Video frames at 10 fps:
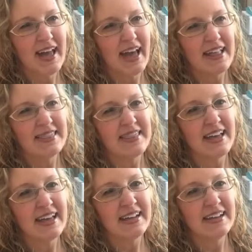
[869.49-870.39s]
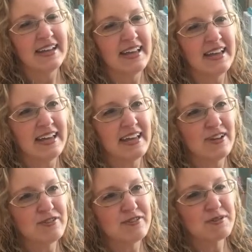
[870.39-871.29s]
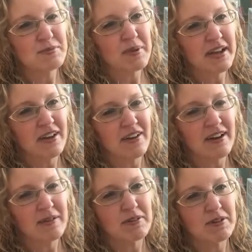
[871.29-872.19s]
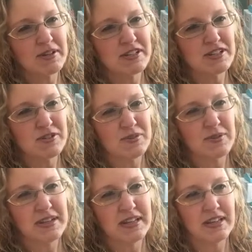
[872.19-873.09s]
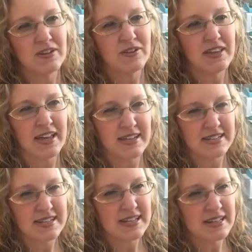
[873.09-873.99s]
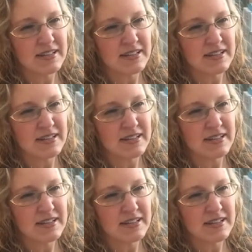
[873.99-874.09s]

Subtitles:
and then here's where I'm going to adhere the 18.